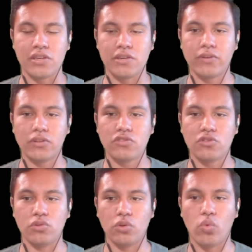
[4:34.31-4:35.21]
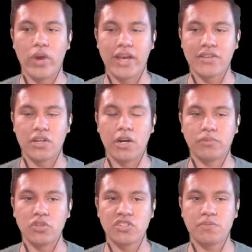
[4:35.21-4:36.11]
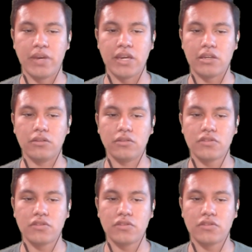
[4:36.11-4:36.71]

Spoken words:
even to the West, up to Spain.